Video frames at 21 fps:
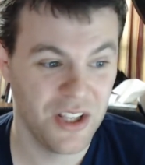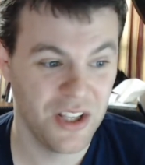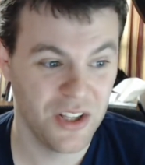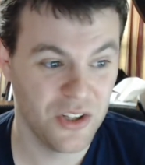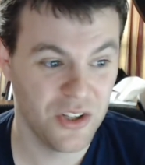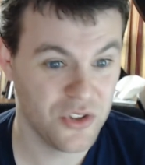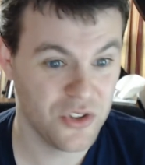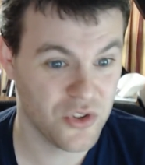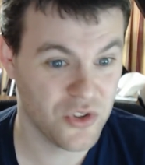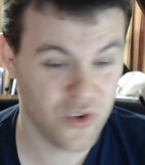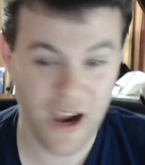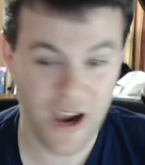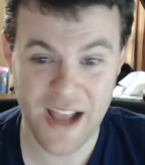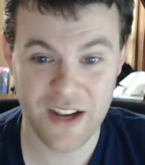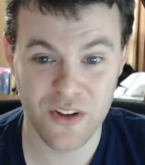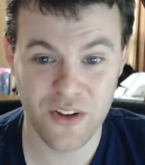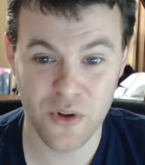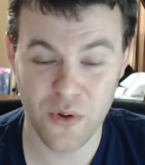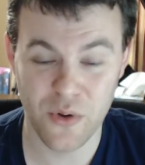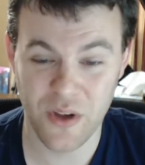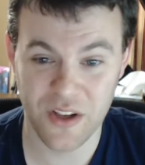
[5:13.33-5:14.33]
try
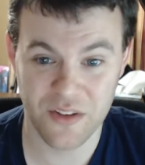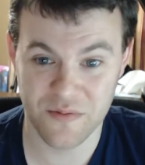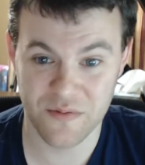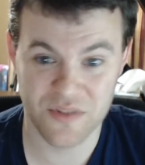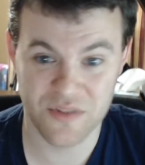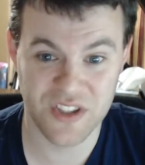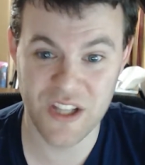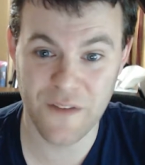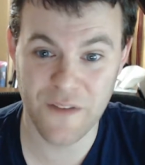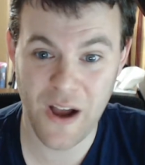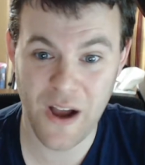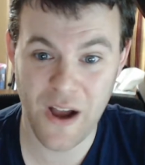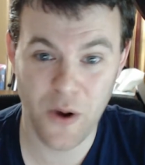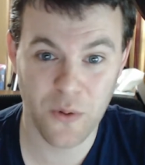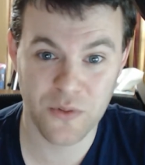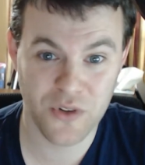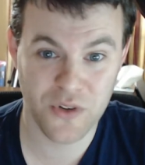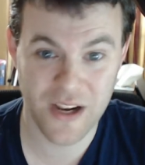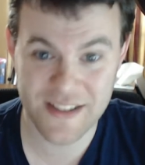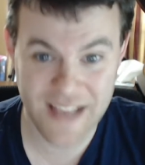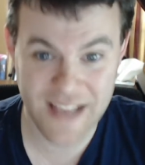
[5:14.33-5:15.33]
to sniff out
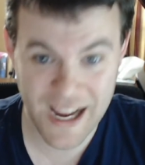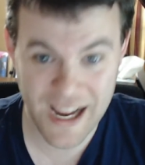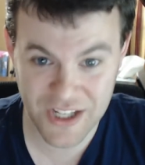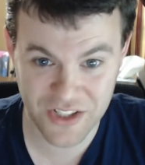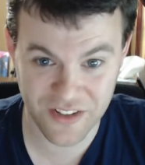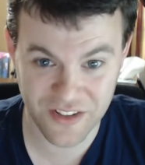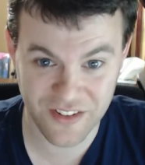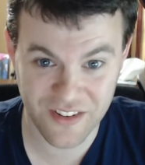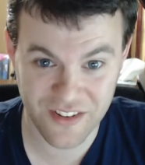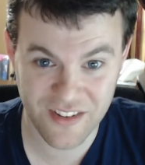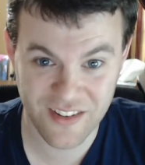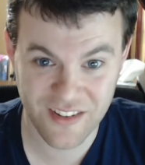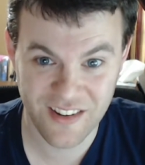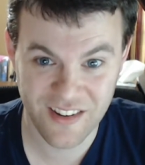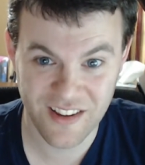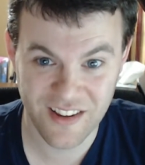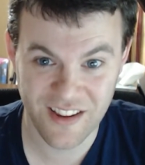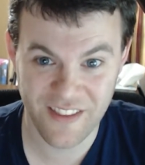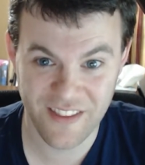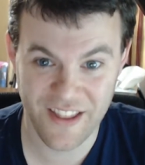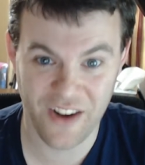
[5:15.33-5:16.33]
transactions
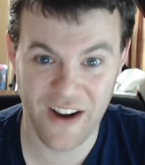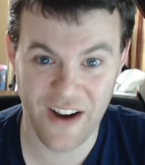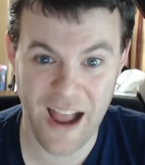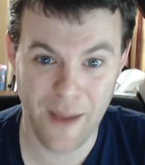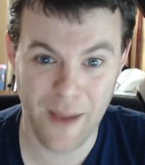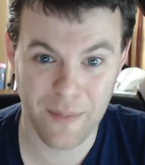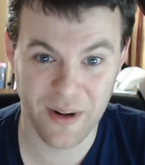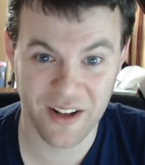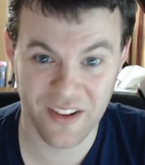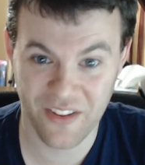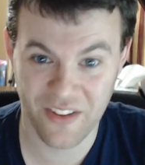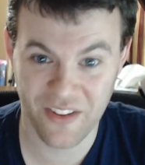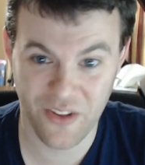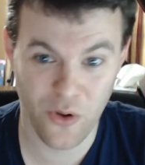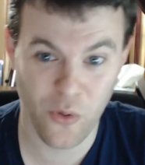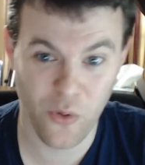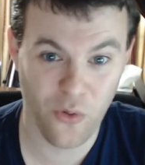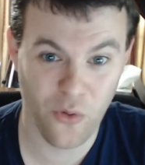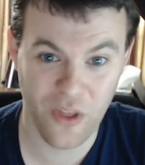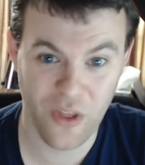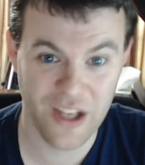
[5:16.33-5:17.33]
that are happening
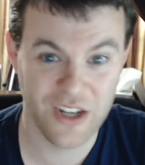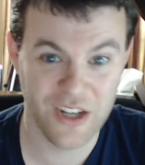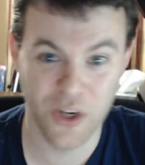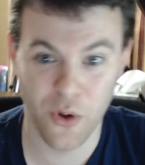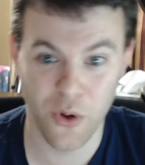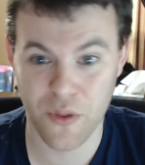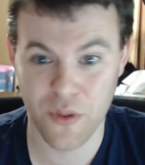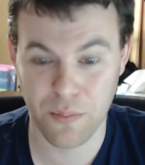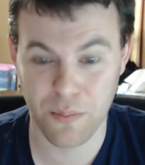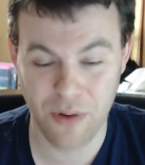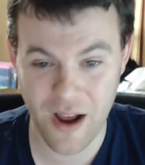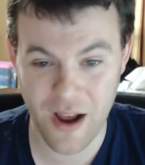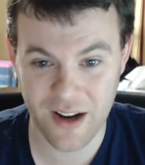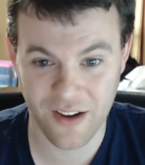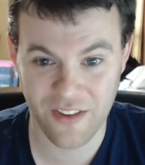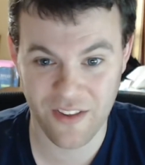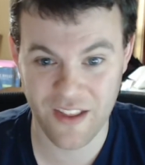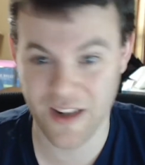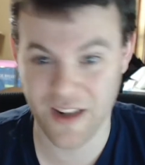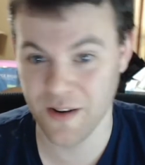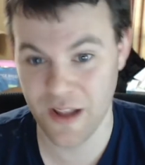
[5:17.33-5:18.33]
so it knows the
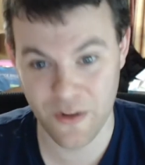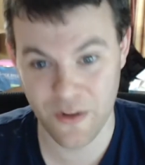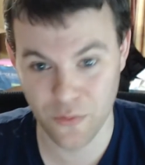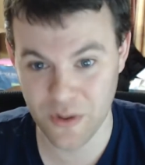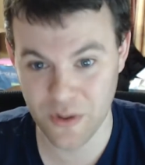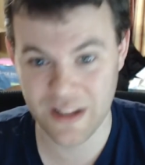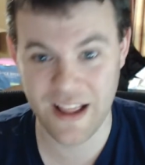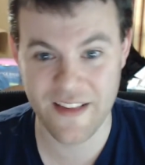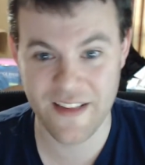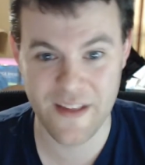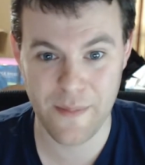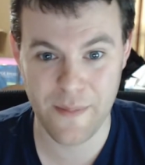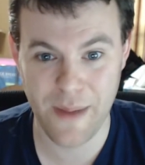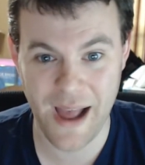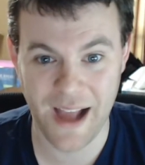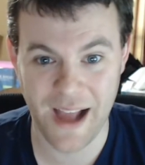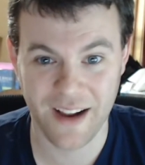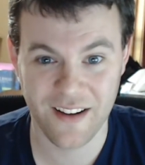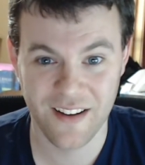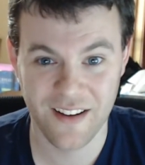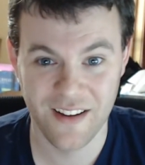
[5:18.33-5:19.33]
products and relays it
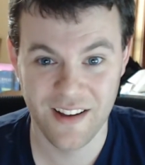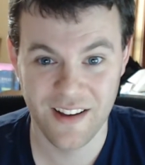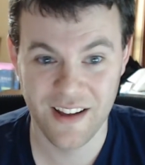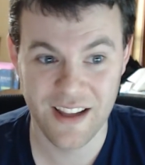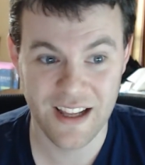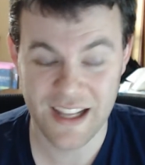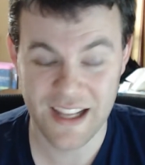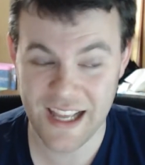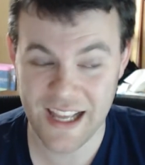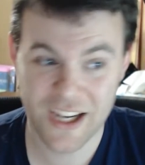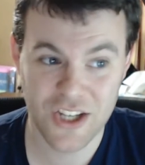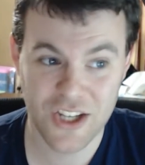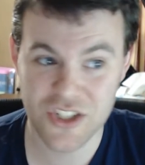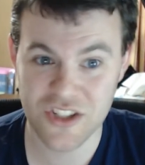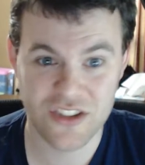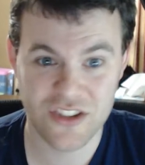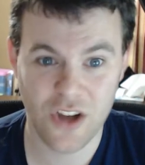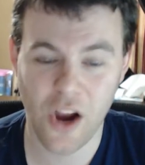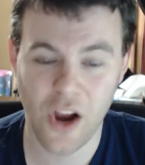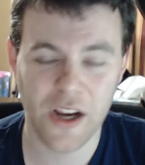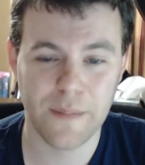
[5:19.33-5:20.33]
back. It could just
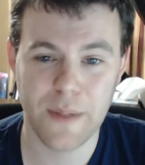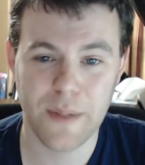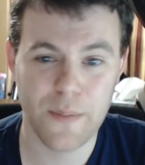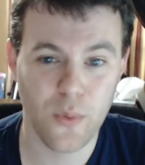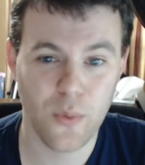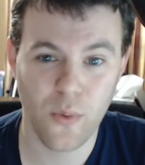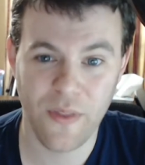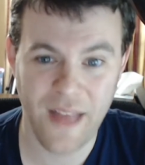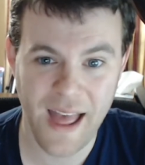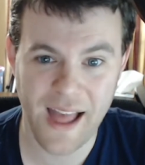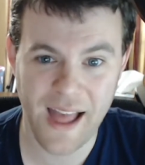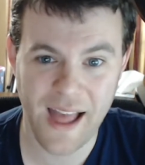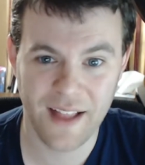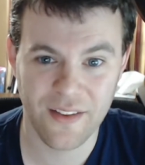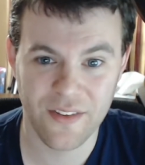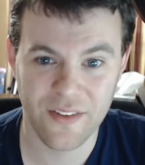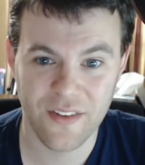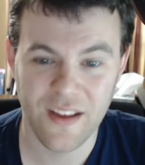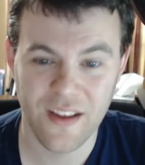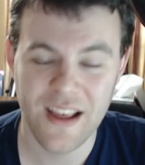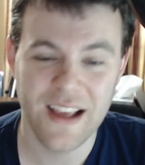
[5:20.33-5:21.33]
target people with
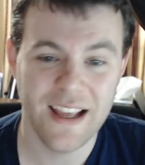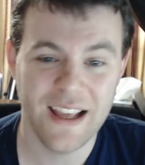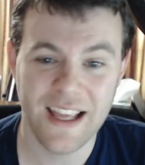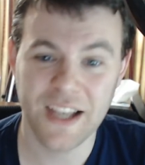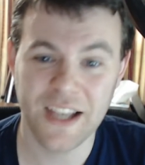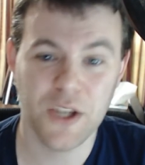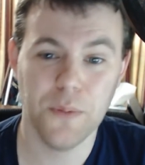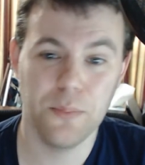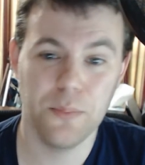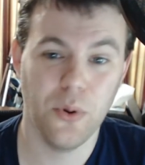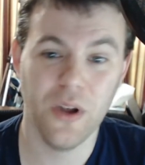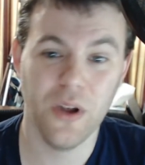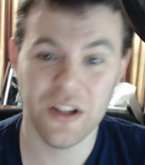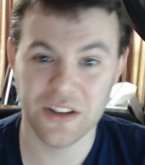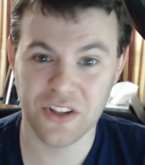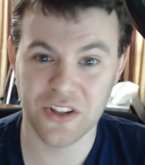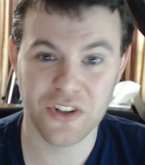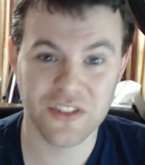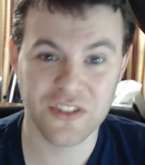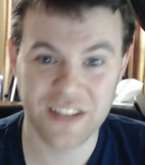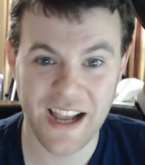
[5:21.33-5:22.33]
ads. It could put
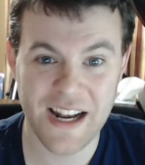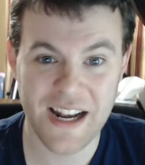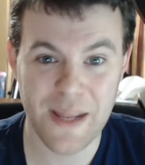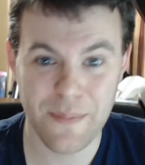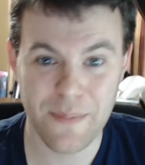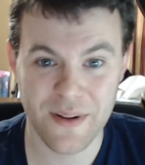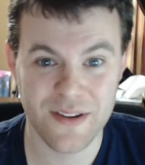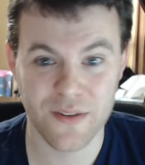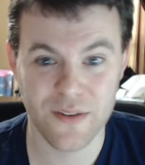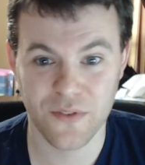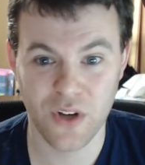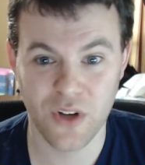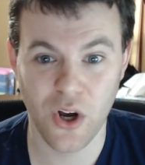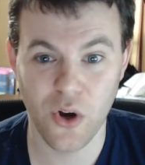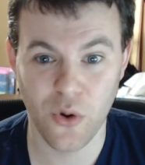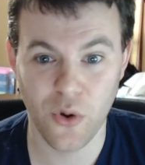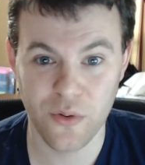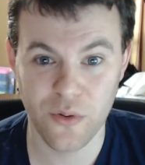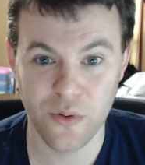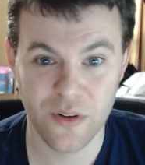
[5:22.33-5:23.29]
little tiny bits of code